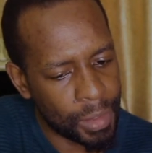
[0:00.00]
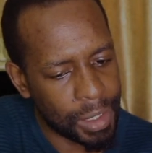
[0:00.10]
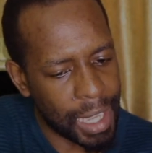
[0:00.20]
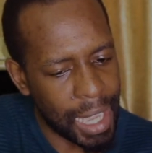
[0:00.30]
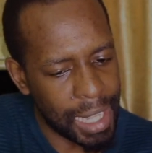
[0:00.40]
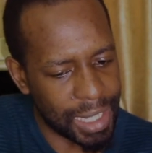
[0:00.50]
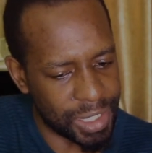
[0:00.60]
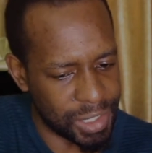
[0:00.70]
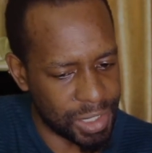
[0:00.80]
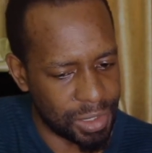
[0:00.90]

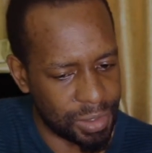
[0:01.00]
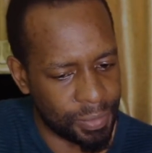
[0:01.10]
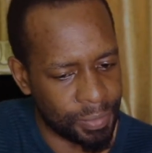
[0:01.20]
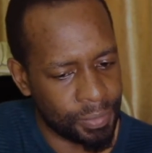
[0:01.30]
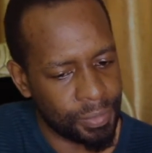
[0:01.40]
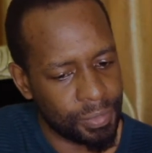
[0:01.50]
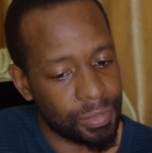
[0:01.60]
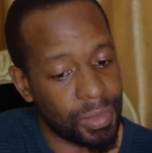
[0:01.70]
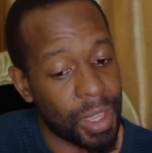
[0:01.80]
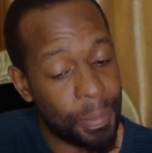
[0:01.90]
Colors.
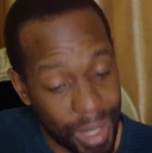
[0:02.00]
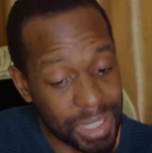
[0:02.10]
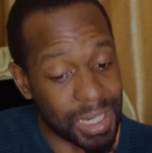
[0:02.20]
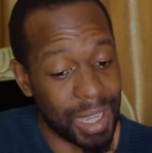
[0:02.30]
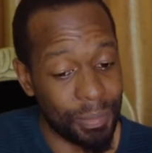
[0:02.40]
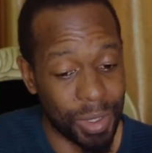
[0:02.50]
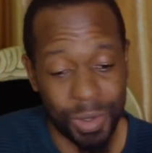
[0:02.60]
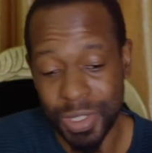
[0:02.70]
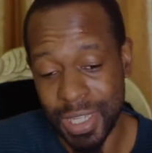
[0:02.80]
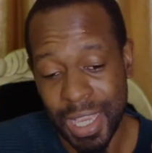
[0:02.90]
They matter
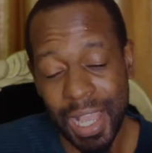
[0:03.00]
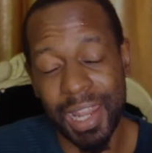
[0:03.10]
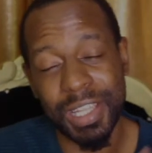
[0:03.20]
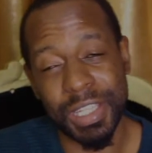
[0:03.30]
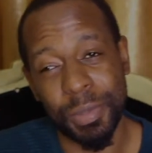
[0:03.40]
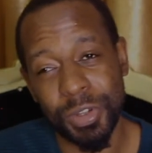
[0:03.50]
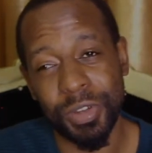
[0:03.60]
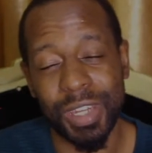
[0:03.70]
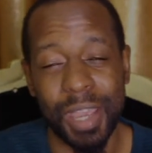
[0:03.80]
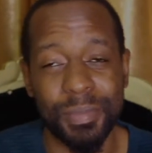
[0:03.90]
because colors, most
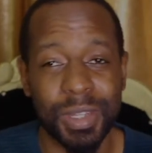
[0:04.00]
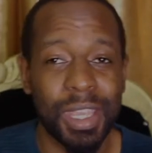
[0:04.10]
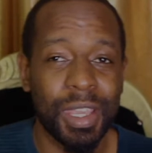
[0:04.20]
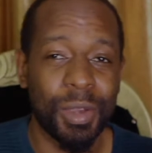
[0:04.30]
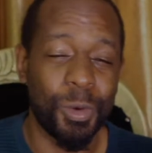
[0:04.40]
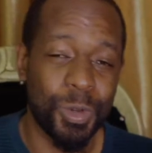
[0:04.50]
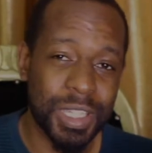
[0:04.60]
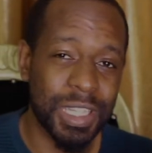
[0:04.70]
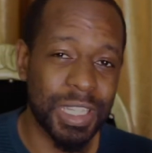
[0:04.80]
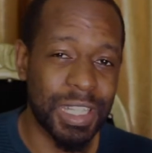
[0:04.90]
of the times, we
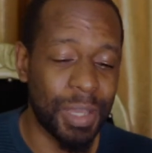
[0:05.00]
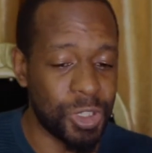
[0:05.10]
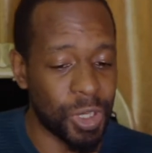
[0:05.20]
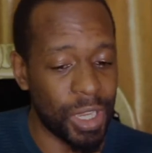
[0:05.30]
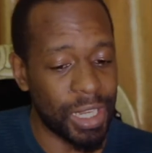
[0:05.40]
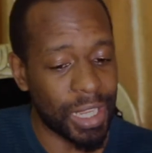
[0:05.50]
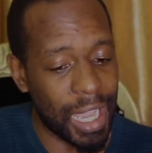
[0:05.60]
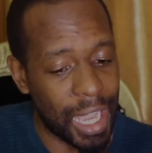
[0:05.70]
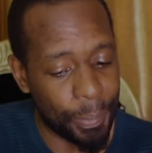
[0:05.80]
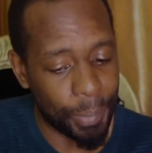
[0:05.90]
see them joining
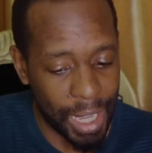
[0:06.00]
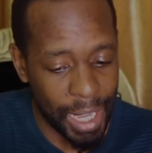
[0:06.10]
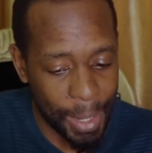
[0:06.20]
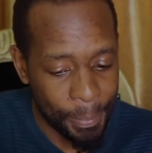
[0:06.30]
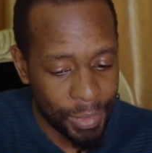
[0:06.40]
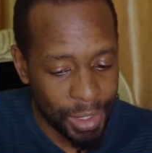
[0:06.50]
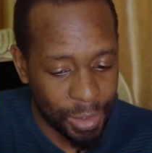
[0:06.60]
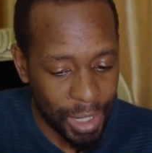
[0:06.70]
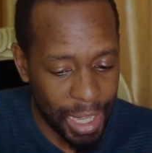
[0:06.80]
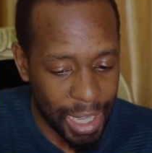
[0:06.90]
up are uh,
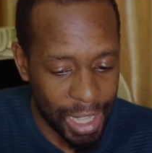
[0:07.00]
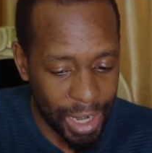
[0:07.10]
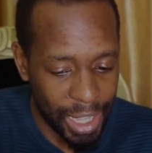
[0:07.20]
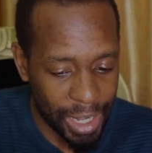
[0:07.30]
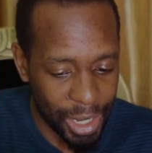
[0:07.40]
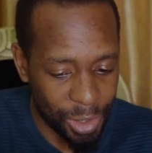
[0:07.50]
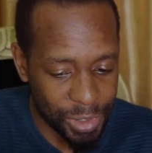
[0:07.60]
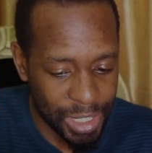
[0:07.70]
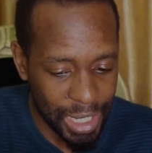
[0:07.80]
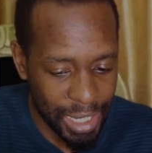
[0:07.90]
uh,
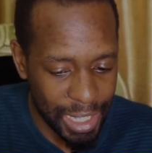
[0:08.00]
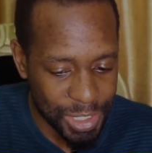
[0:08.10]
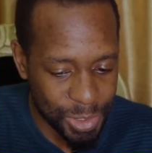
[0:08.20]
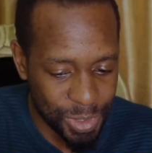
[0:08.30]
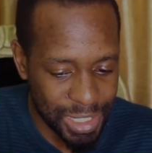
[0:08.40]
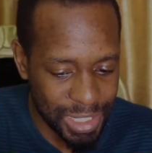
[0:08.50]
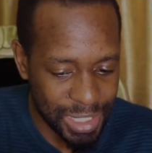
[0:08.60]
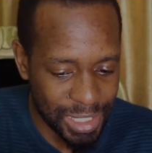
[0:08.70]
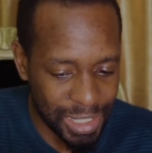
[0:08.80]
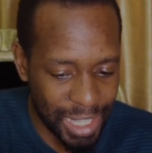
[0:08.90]
around colors, we
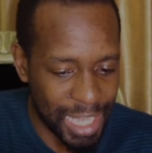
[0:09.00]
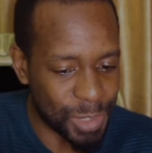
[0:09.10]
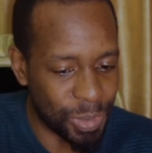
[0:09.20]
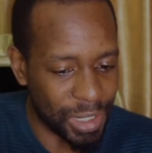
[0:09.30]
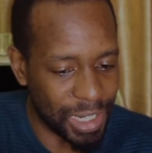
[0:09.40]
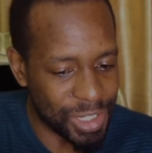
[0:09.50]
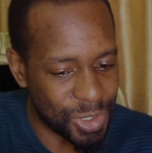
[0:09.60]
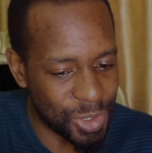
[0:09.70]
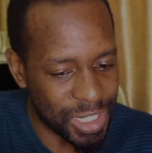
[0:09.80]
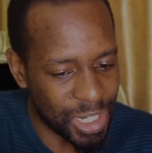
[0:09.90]
see the aspect, let's
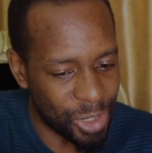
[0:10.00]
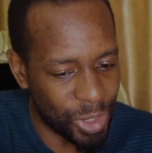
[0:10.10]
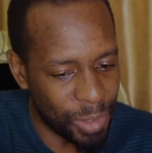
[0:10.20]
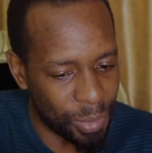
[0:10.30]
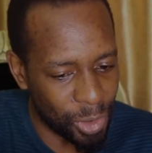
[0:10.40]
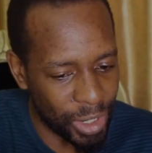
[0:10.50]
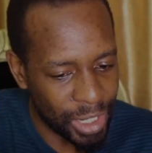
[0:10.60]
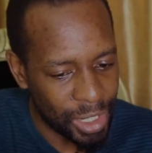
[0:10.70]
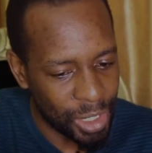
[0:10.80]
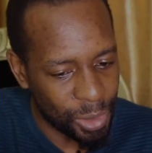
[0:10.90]
do it in a rainbow way,
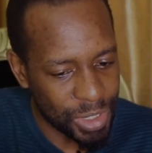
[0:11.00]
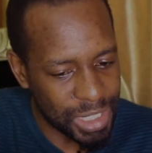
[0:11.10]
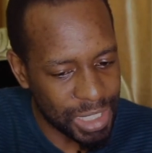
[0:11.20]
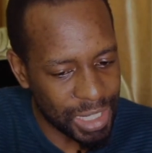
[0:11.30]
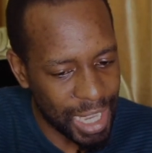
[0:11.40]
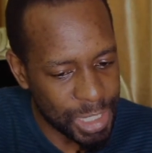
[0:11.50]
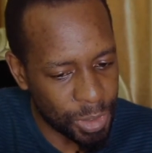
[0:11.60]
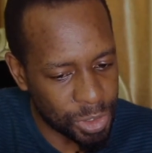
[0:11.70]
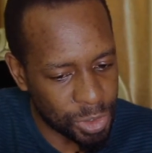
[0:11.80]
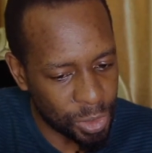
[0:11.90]
we see the
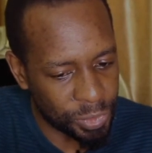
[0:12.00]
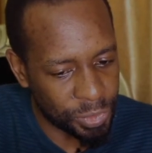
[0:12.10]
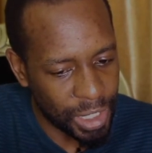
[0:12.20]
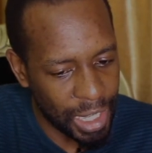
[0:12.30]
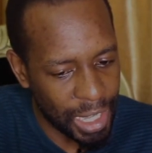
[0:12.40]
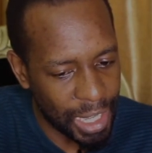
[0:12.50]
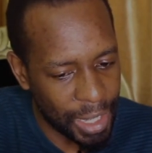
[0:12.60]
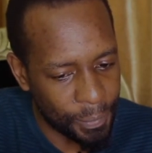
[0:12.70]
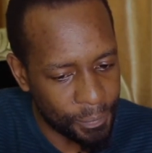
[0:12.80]
aspect of um,